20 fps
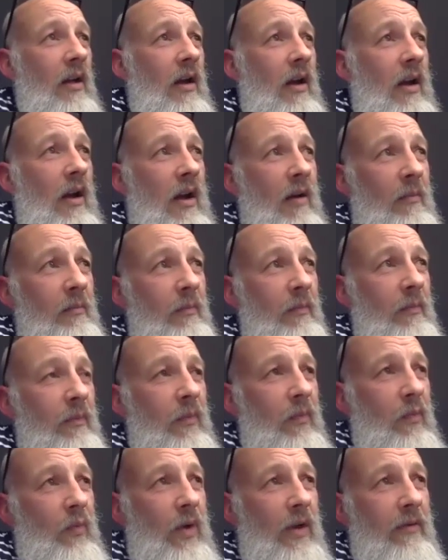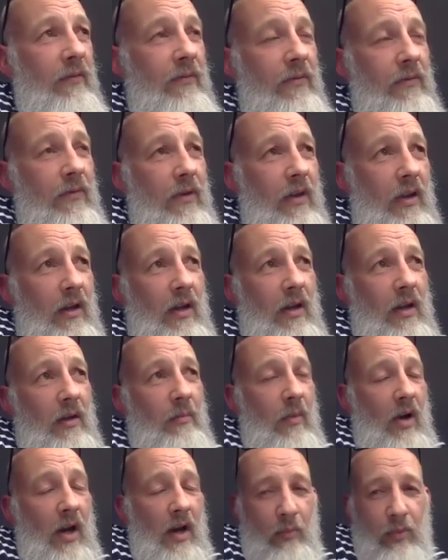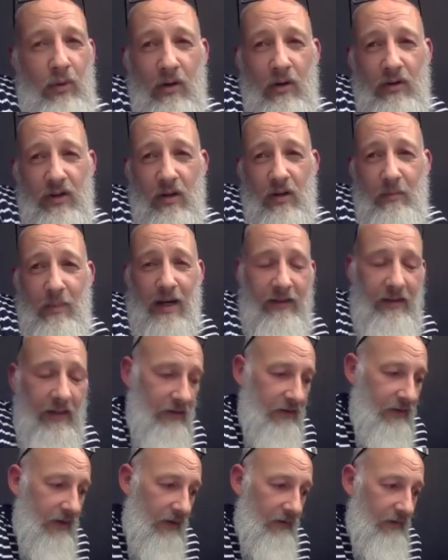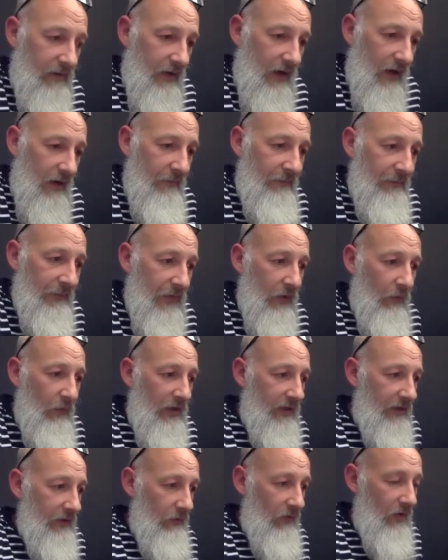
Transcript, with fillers: um, with the, my approach to the message center which is all